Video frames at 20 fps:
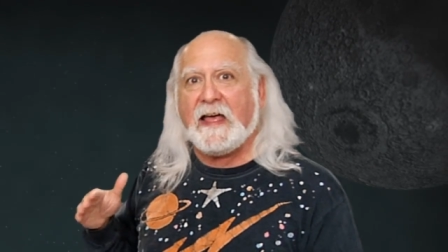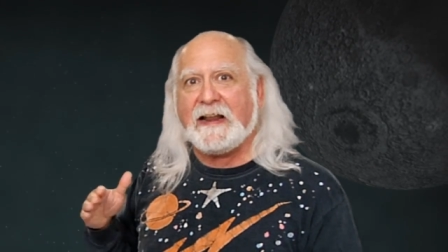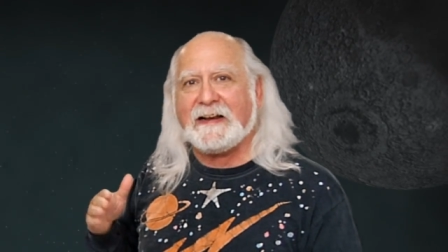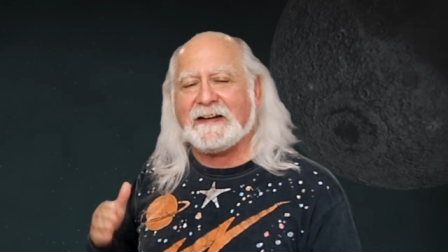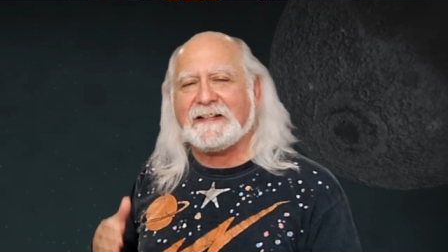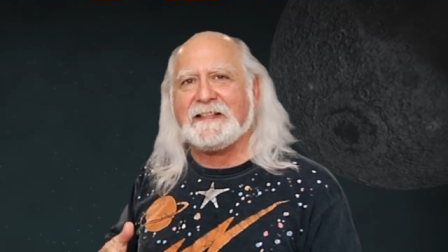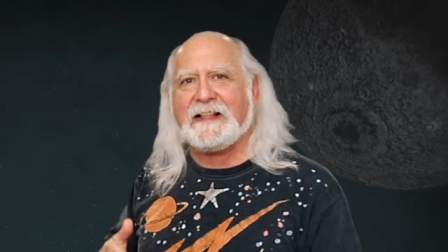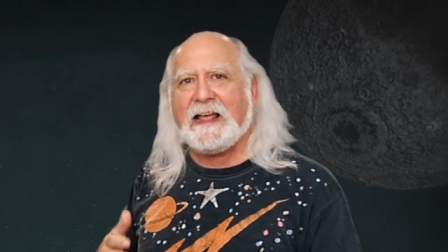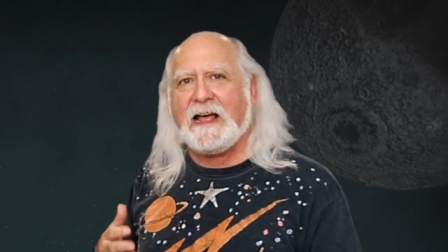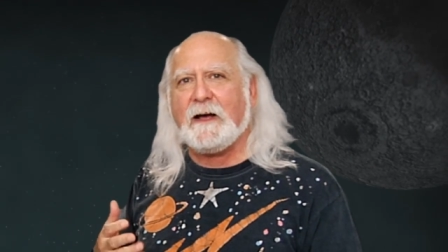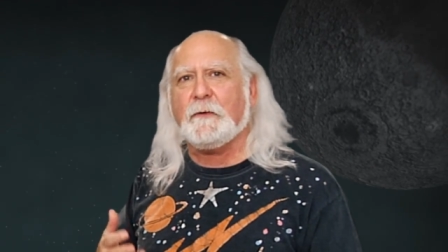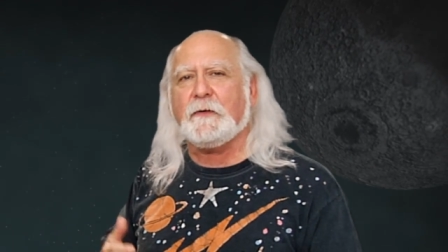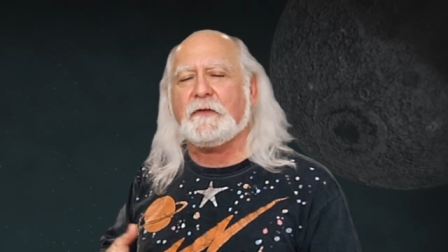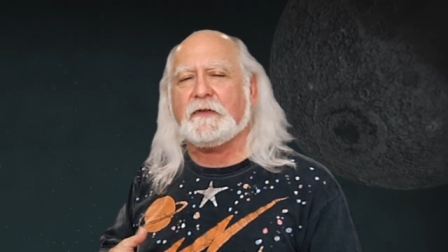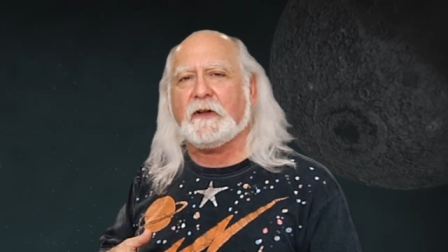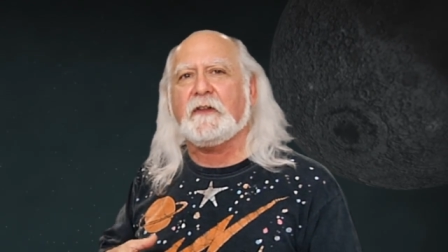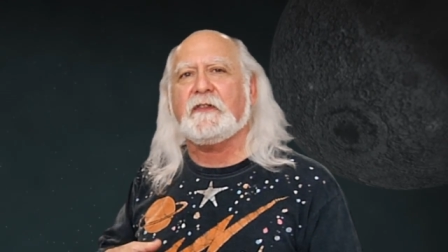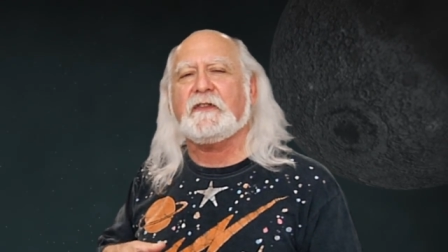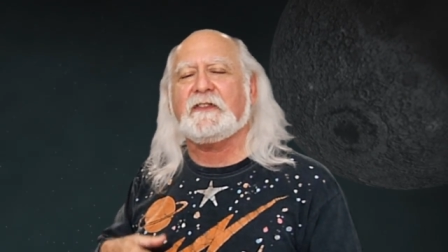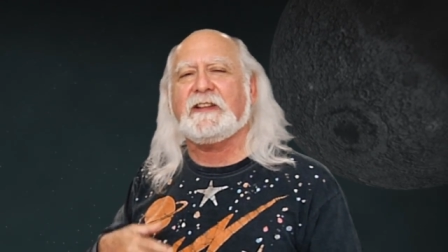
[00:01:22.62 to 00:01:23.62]
that allows
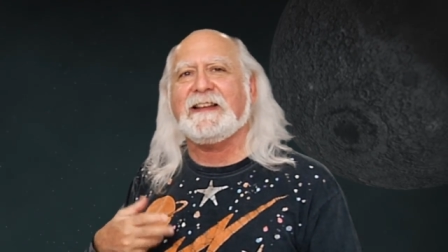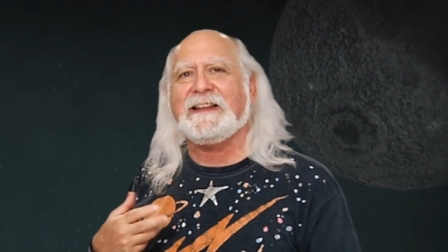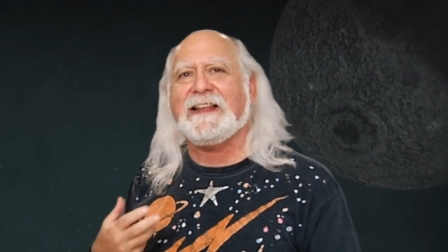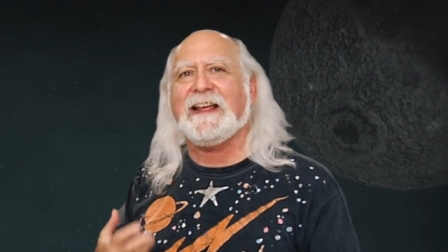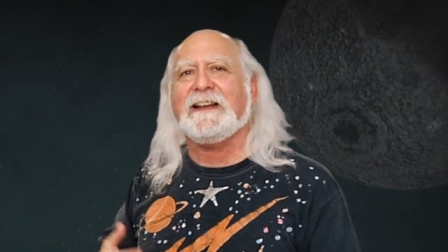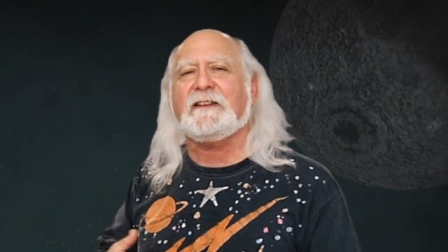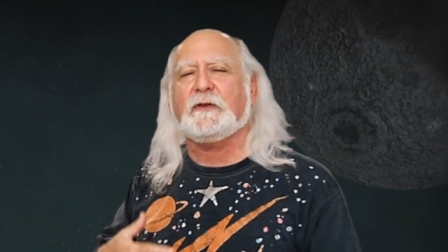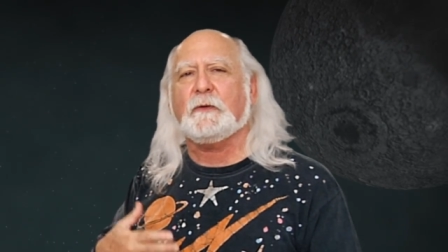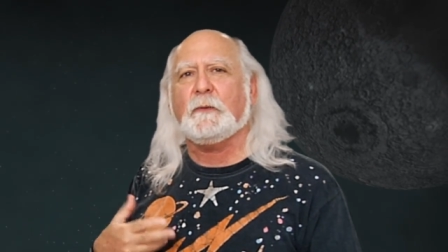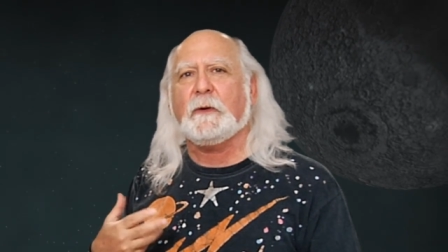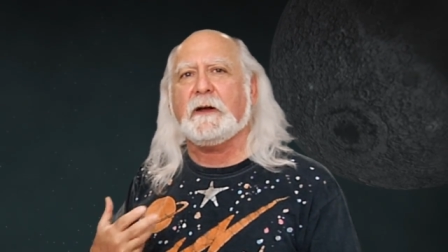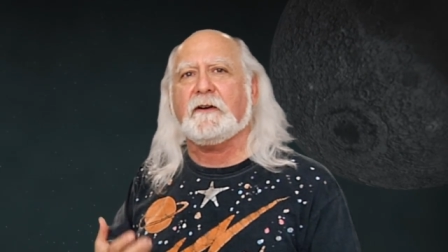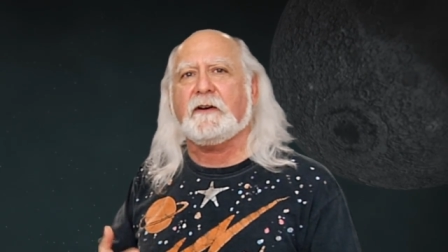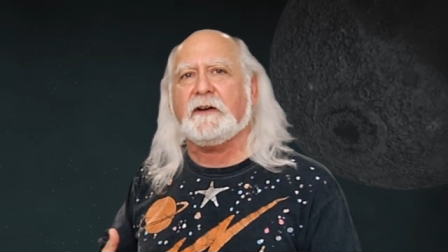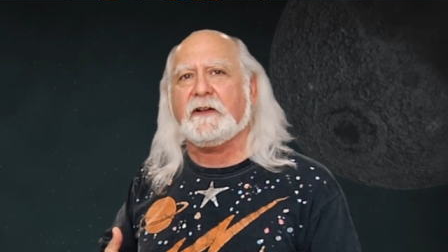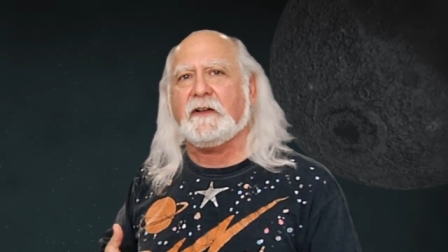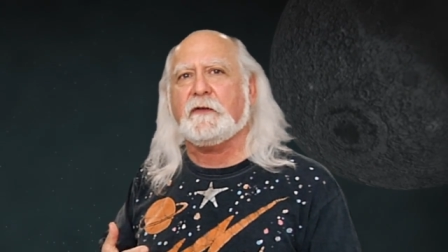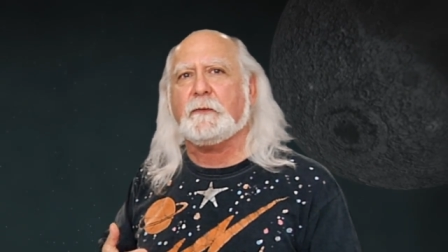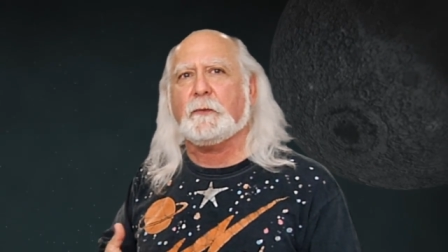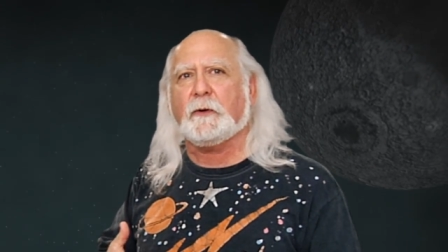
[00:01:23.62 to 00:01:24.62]
us to get to where it
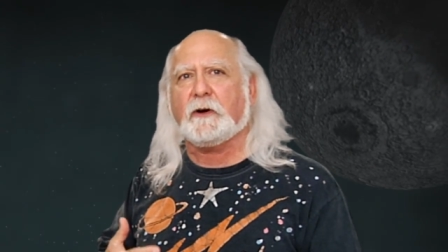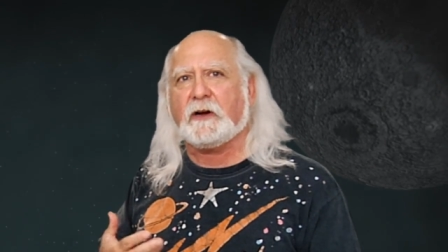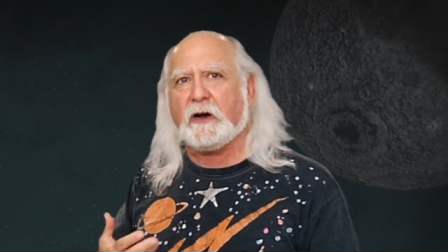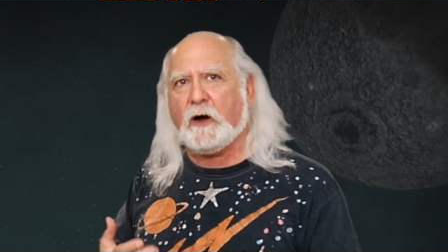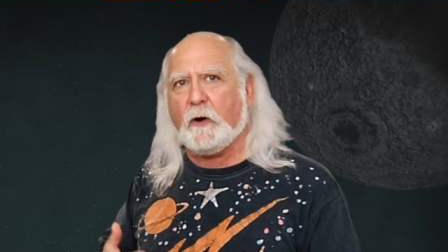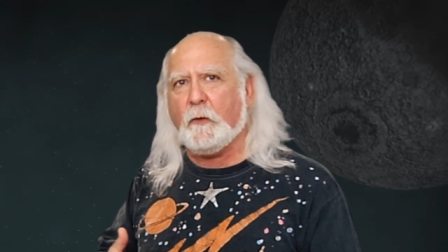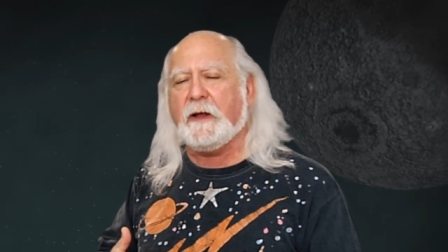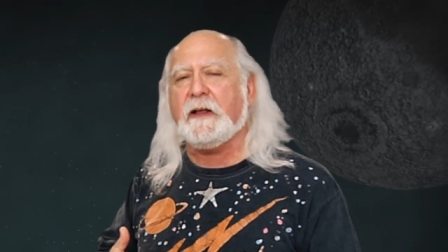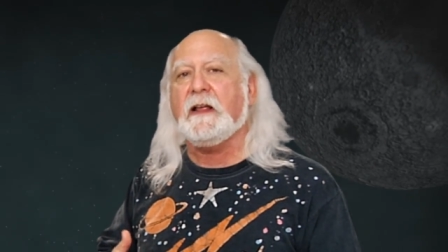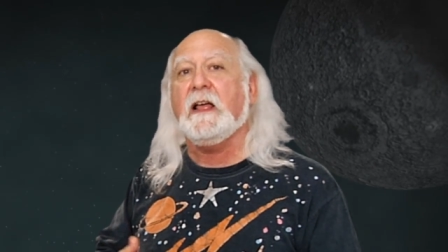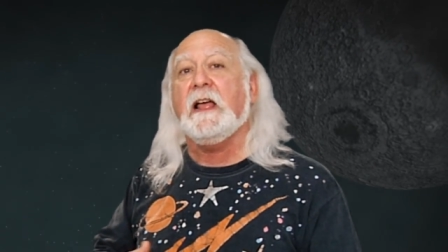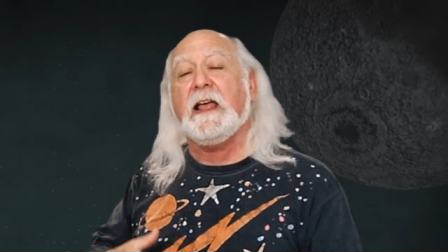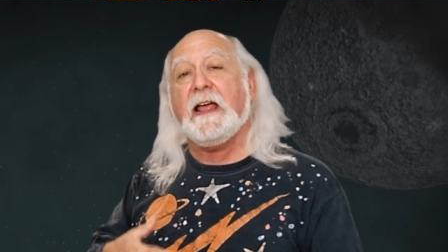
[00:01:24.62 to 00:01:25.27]
is we're going